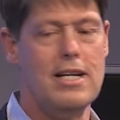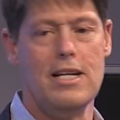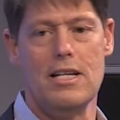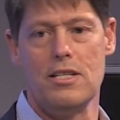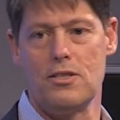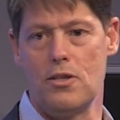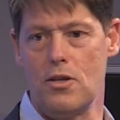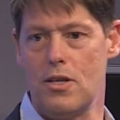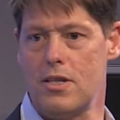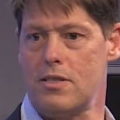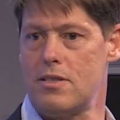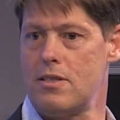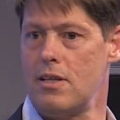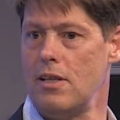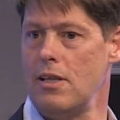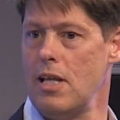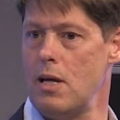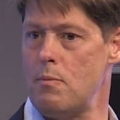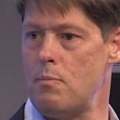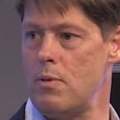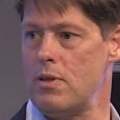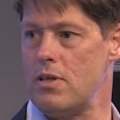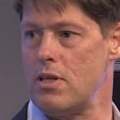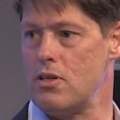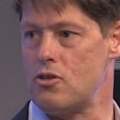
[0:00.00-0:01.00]
So this is a
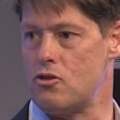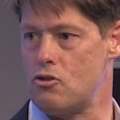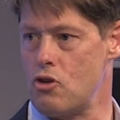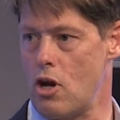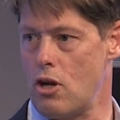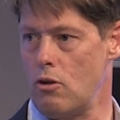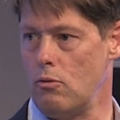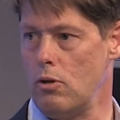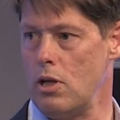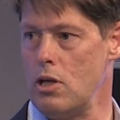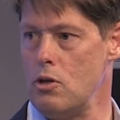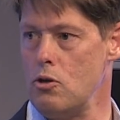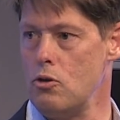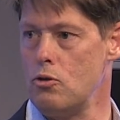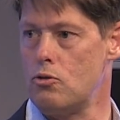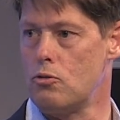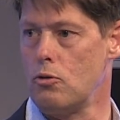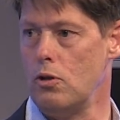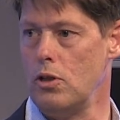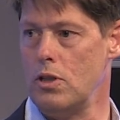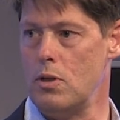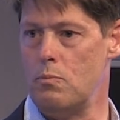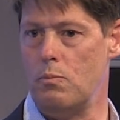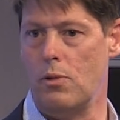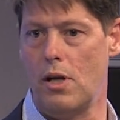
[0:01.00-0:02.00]
lipid that's generally
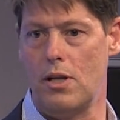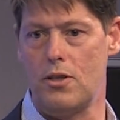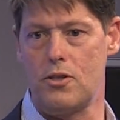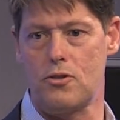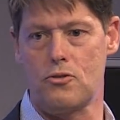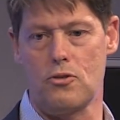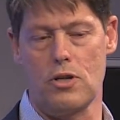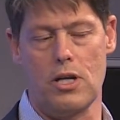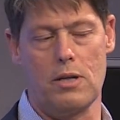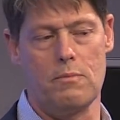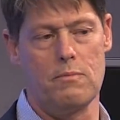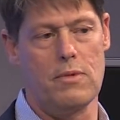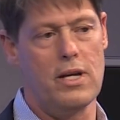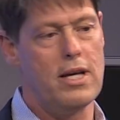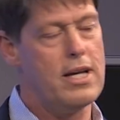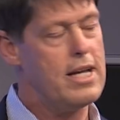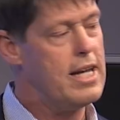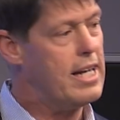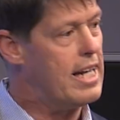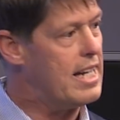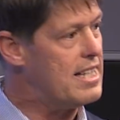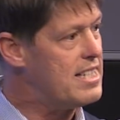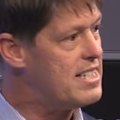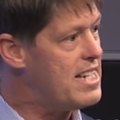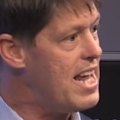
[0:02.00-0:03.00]
neutral in the bloodstream,
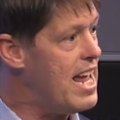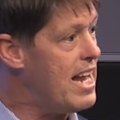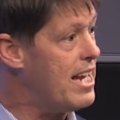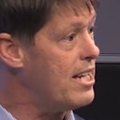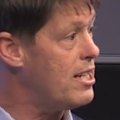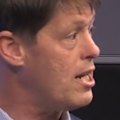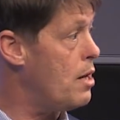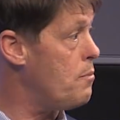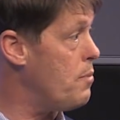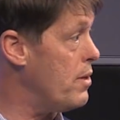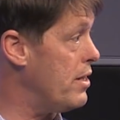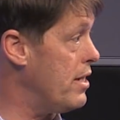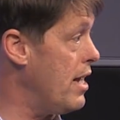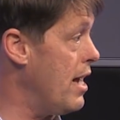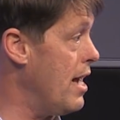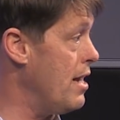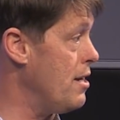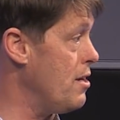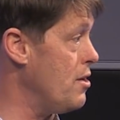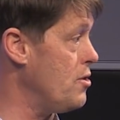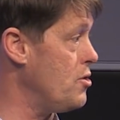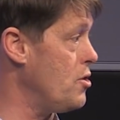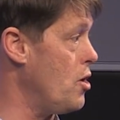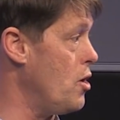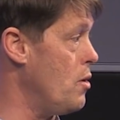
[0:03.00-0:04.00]
gets taken up into
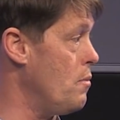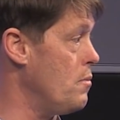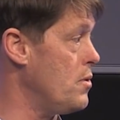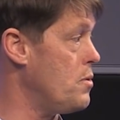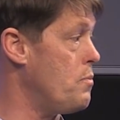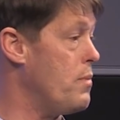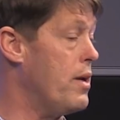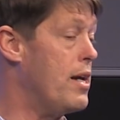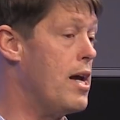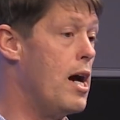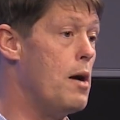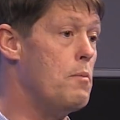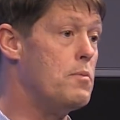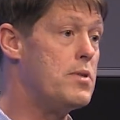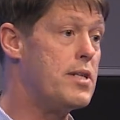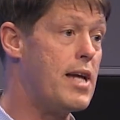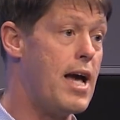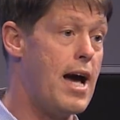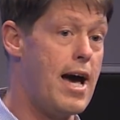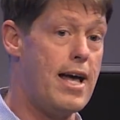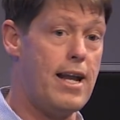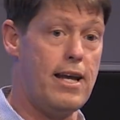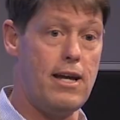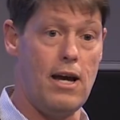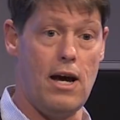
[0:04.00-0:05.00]
endosomes, becomes
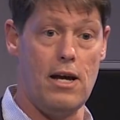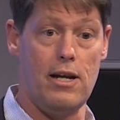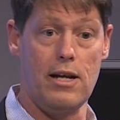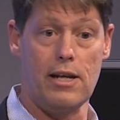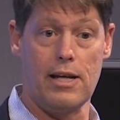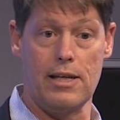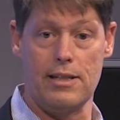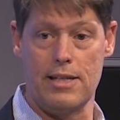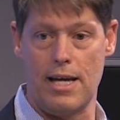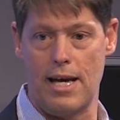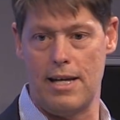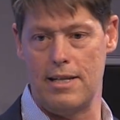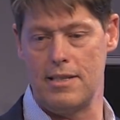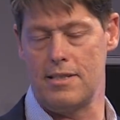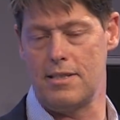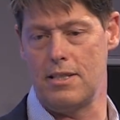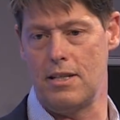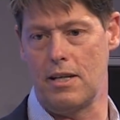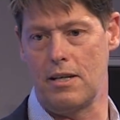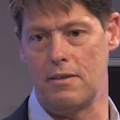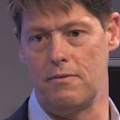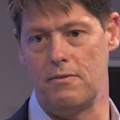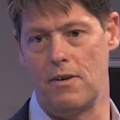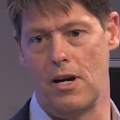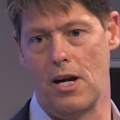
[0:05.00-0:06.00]
cationic in that
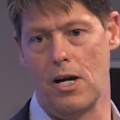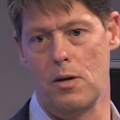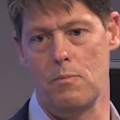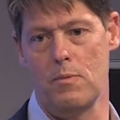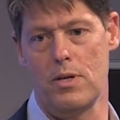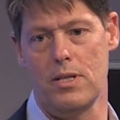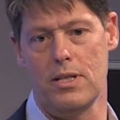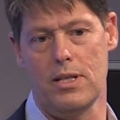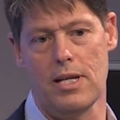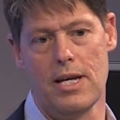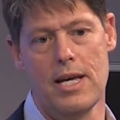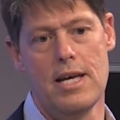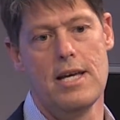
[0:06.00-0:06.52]
acidic environment.